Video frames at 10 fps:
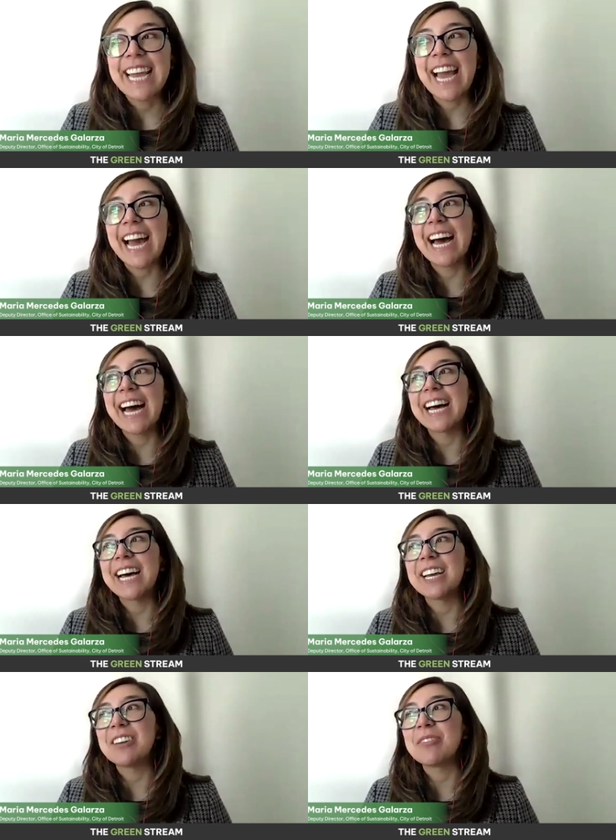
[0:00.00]

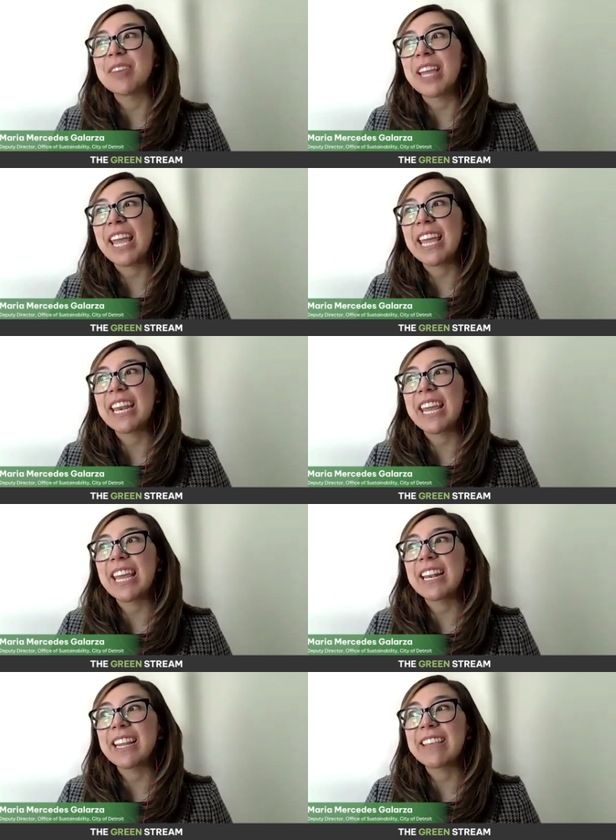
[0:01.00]
um, and
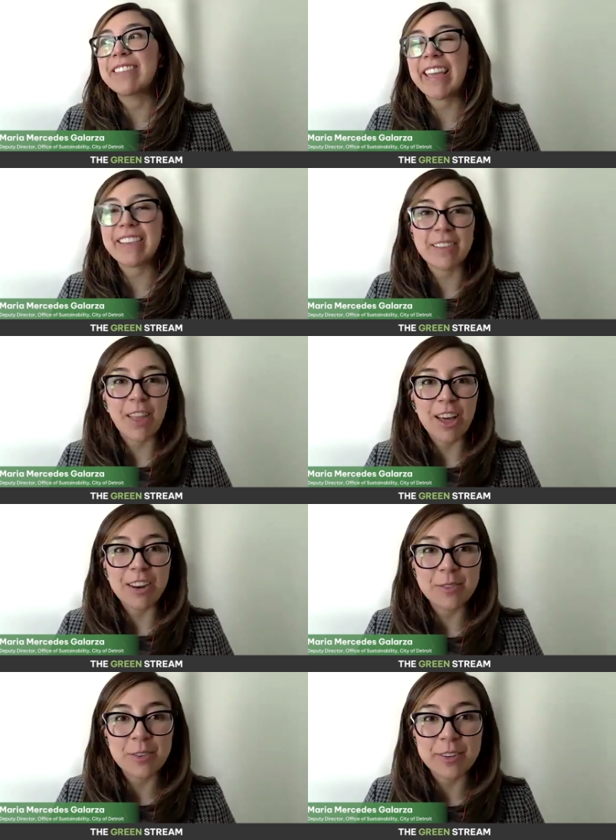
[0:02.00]
and it takes a lot
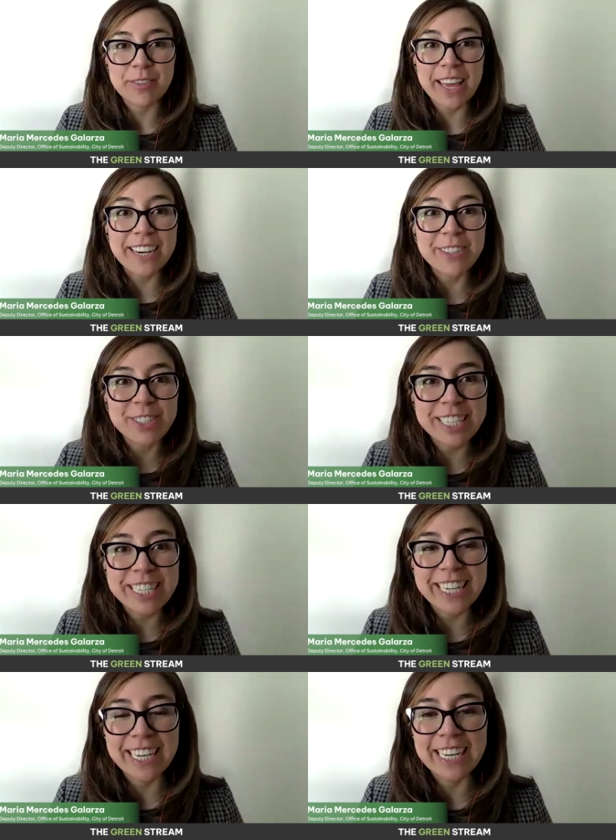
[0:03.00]
of sort of energy and,